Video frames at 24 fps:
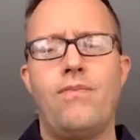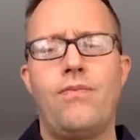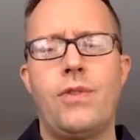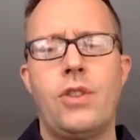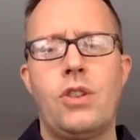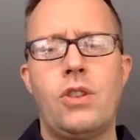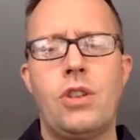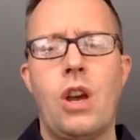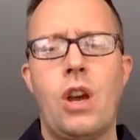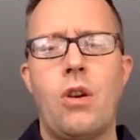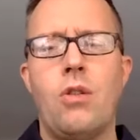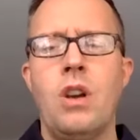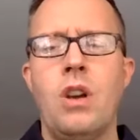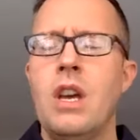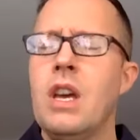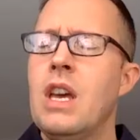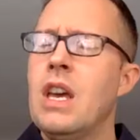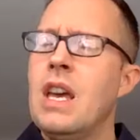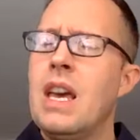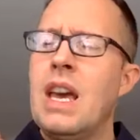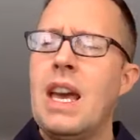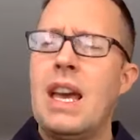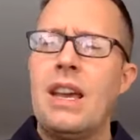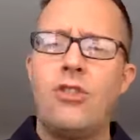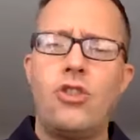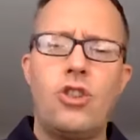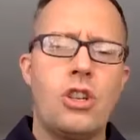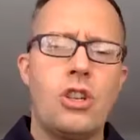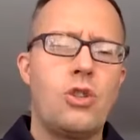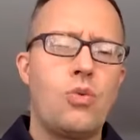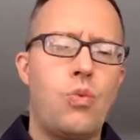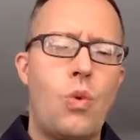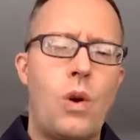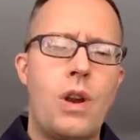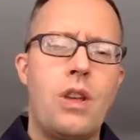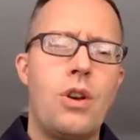So it's
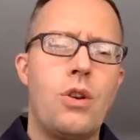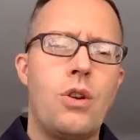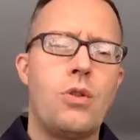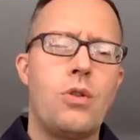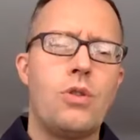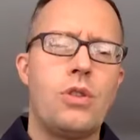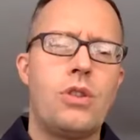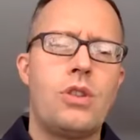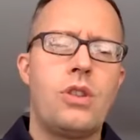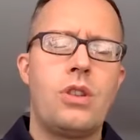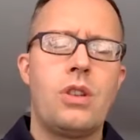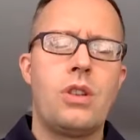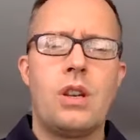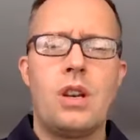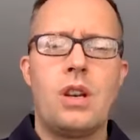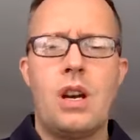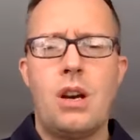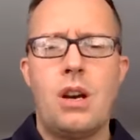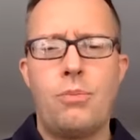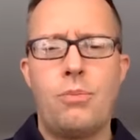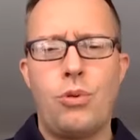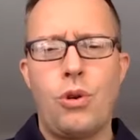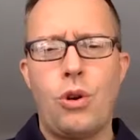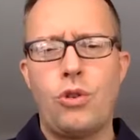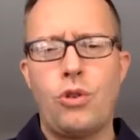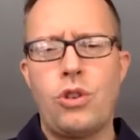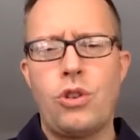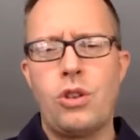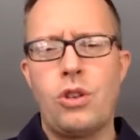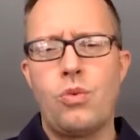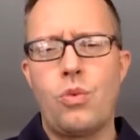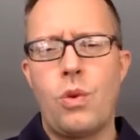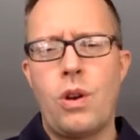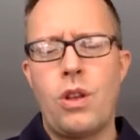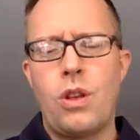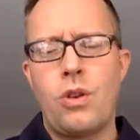just one of those
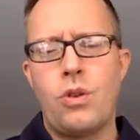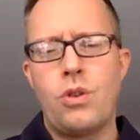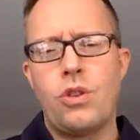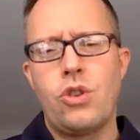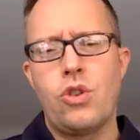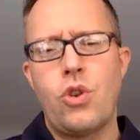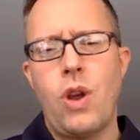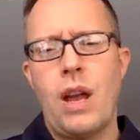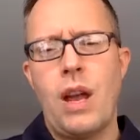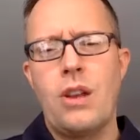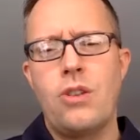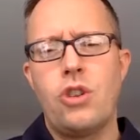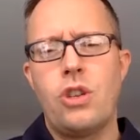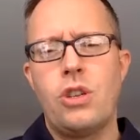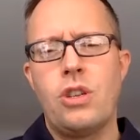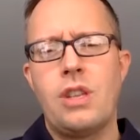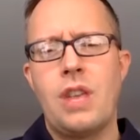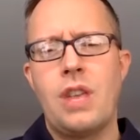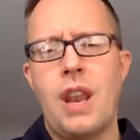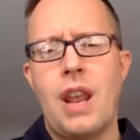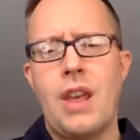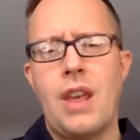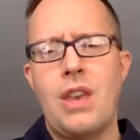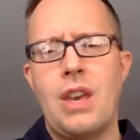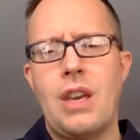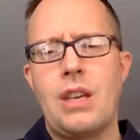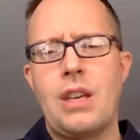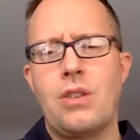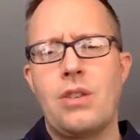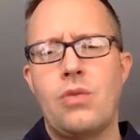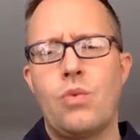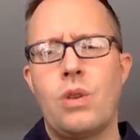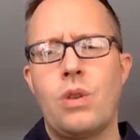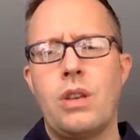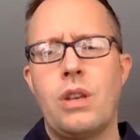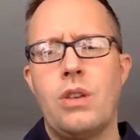approaches, one of those strategies that I think
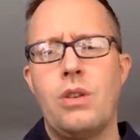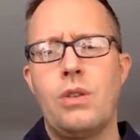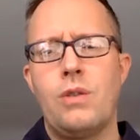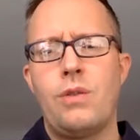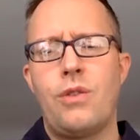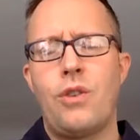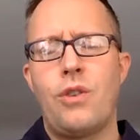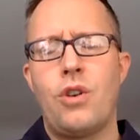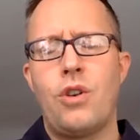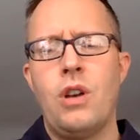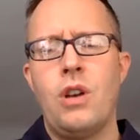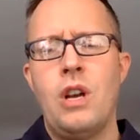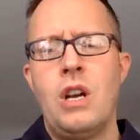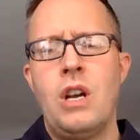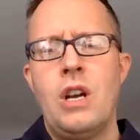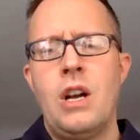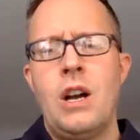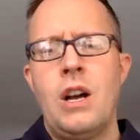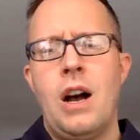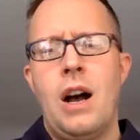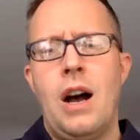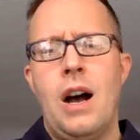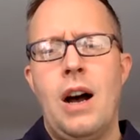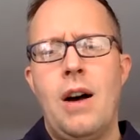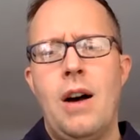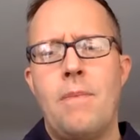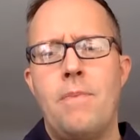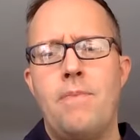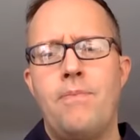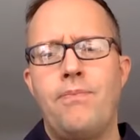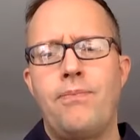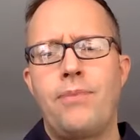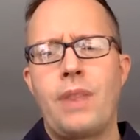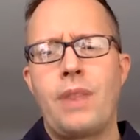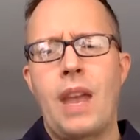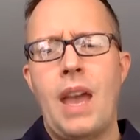is really useful,
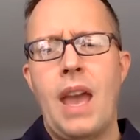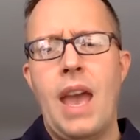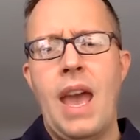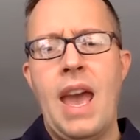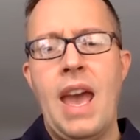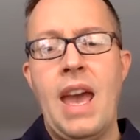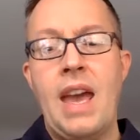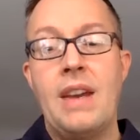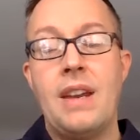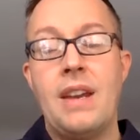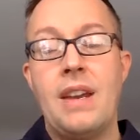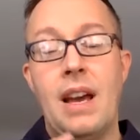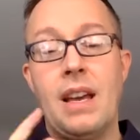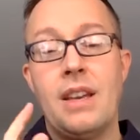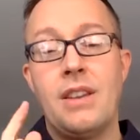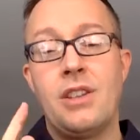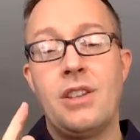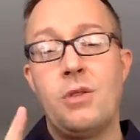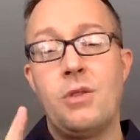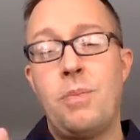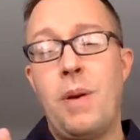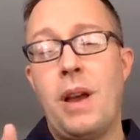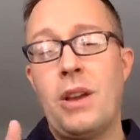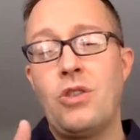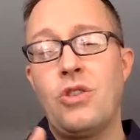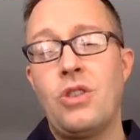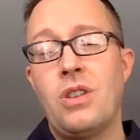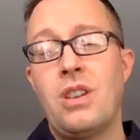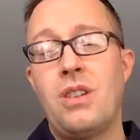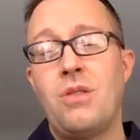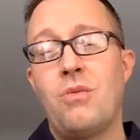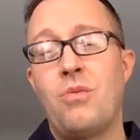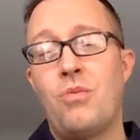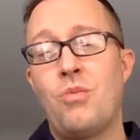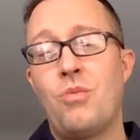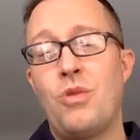and
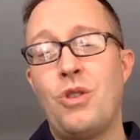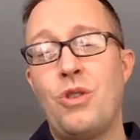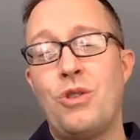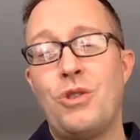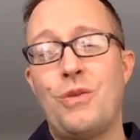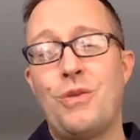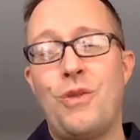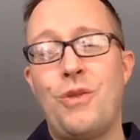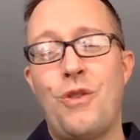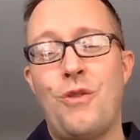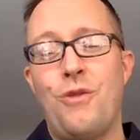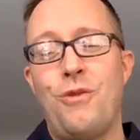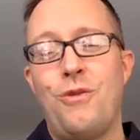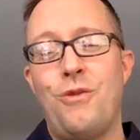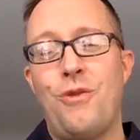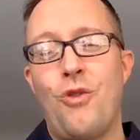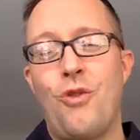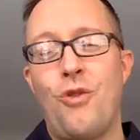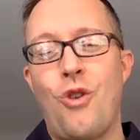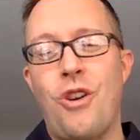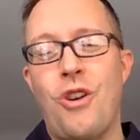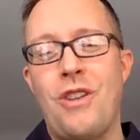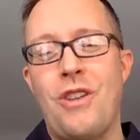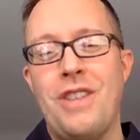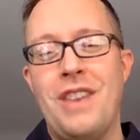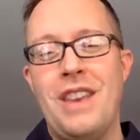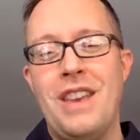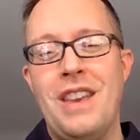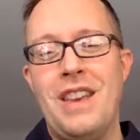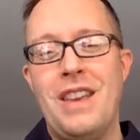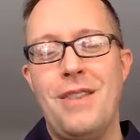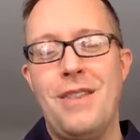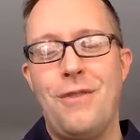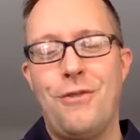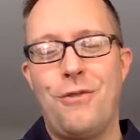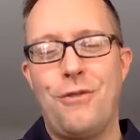especially useful for
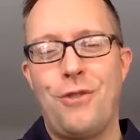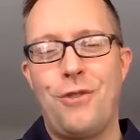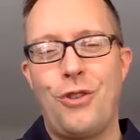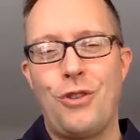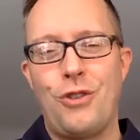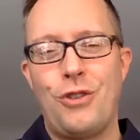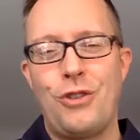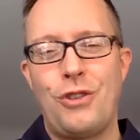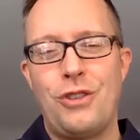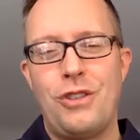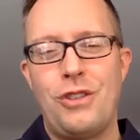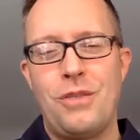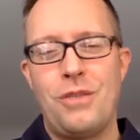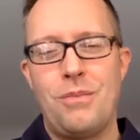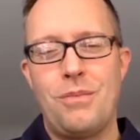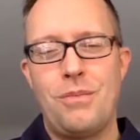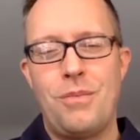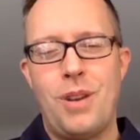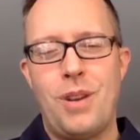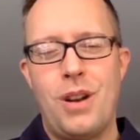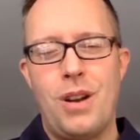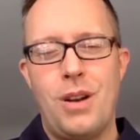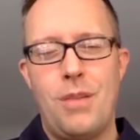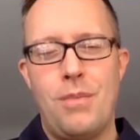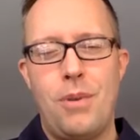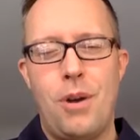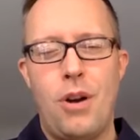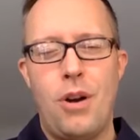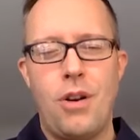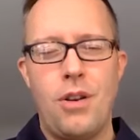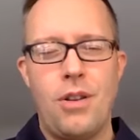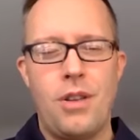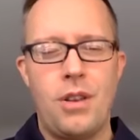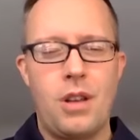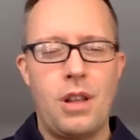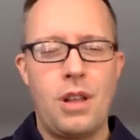the first
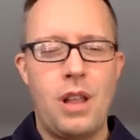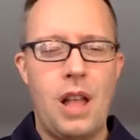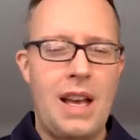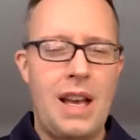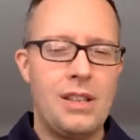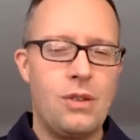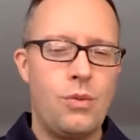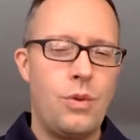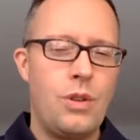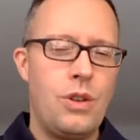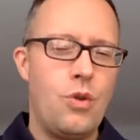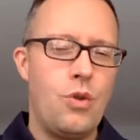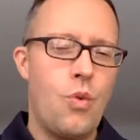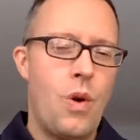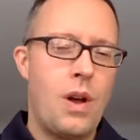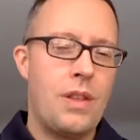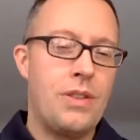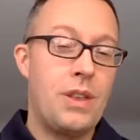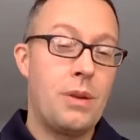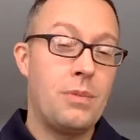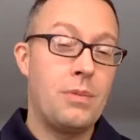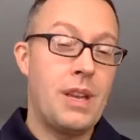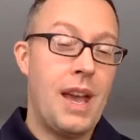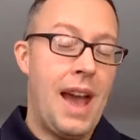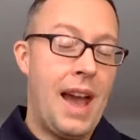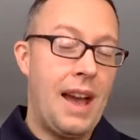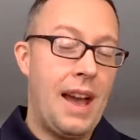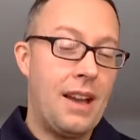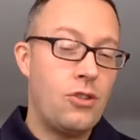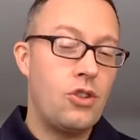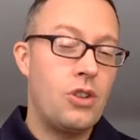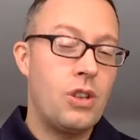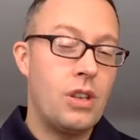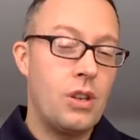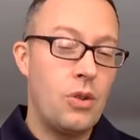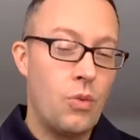part of the class when you want them to
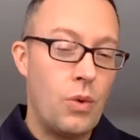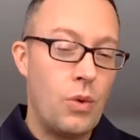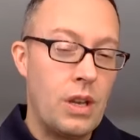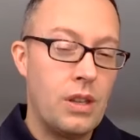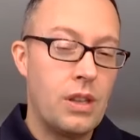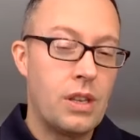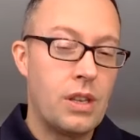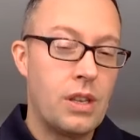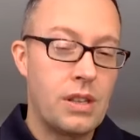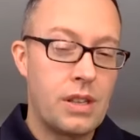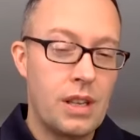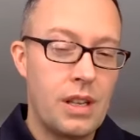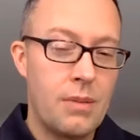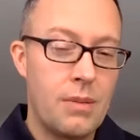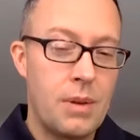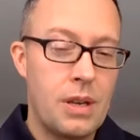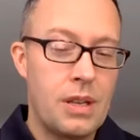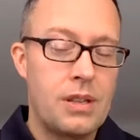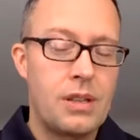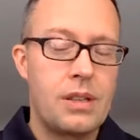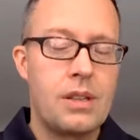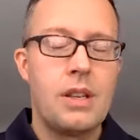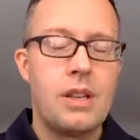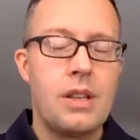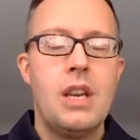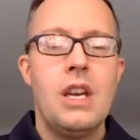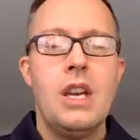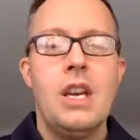actually read the syllabus.